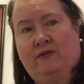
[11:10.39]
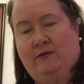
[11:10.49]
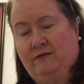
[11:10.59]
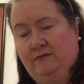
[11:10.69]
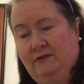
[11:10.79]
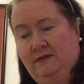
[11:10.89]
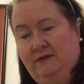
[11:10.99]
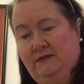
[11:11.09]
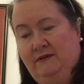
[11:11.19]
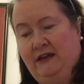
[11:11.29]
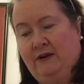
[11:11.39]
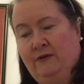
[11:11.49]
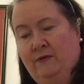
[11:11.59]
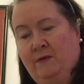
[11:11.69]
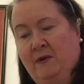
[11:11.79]
her,"
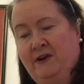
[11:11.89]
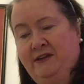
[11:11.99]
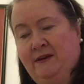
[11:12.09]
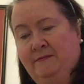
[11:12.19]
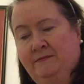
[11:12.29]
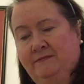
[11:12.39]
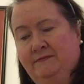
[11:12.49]
Harry reminded him.